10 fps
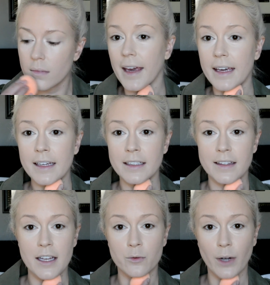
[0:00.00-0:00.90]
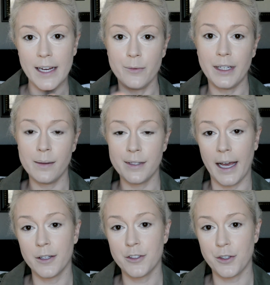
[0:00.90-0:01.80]
And then right when I'm
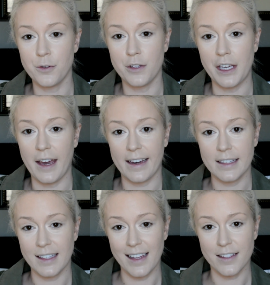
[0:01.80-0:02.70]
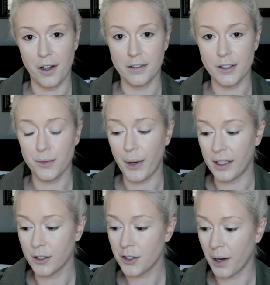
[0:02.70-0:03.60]
down to the excess on the
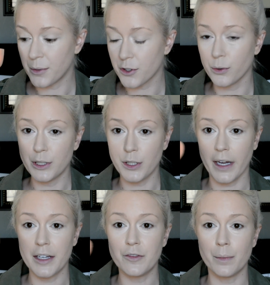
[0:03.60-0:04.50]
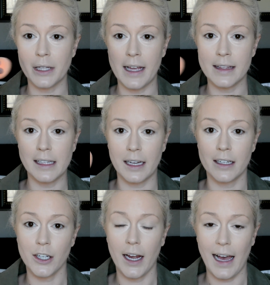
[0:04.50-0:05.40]
sponge, I'm just going to kind of blend the
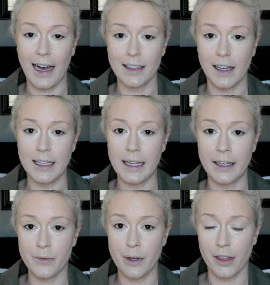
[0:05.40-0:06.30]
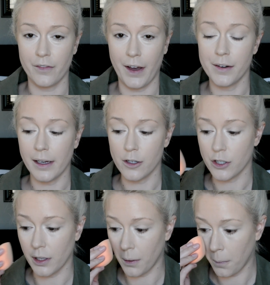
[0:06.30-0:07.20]
under eye highlight in with the
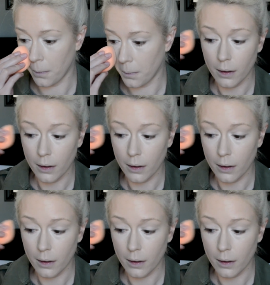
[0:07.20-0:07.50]
foundation.